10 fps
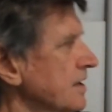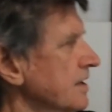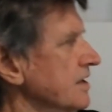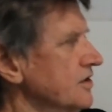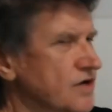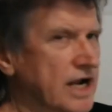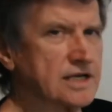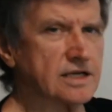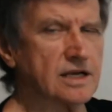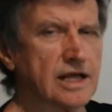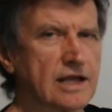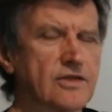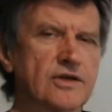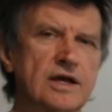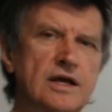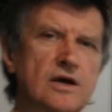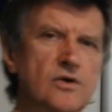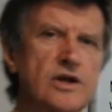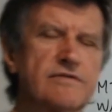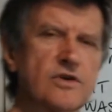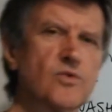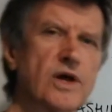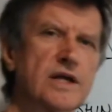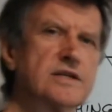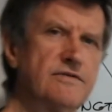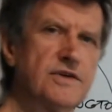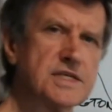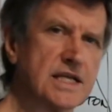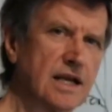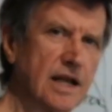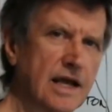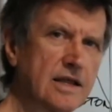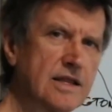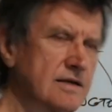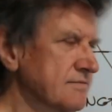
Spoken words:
contracted length, or even relativistic length,